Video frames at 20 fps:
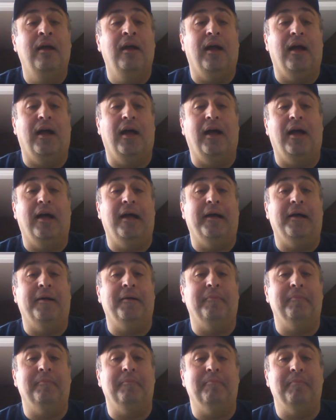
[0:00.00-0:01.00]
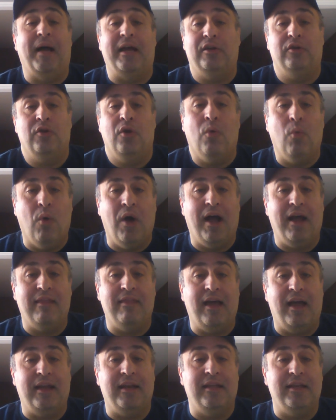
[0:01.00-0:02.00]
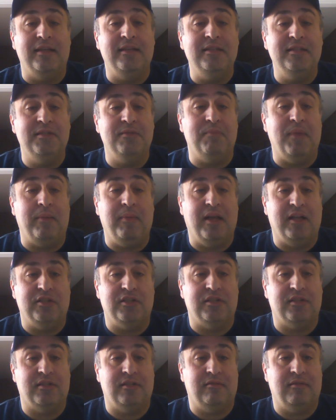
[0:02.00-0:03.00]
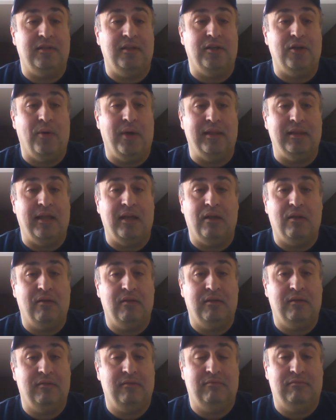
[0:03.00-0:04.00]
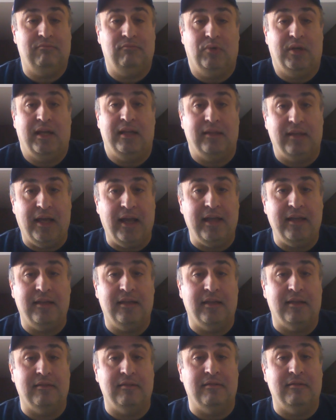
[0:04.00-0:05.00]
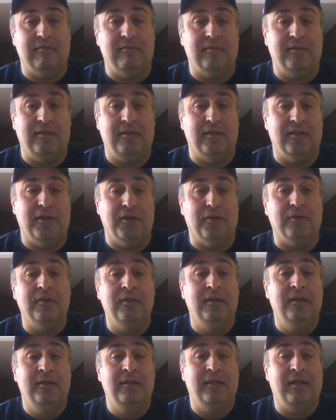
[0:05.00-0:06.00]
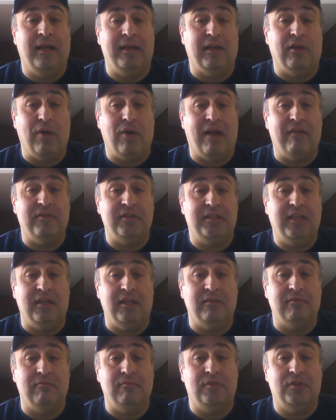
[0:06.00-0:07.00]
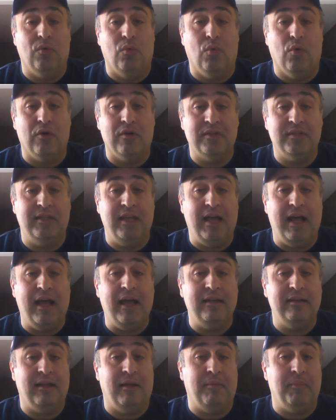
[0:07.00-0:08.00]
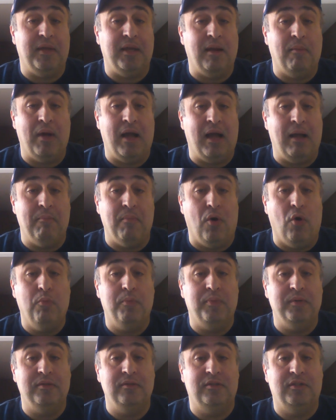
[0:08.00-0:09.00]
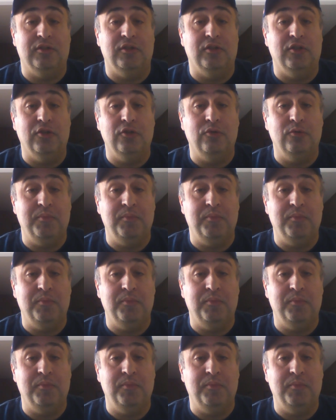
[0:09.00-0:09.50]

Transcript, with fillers: um, i don't know why that is maybe i just you know i like what i like and you know kind of gravitate towards that i mean i'm, I'm open to new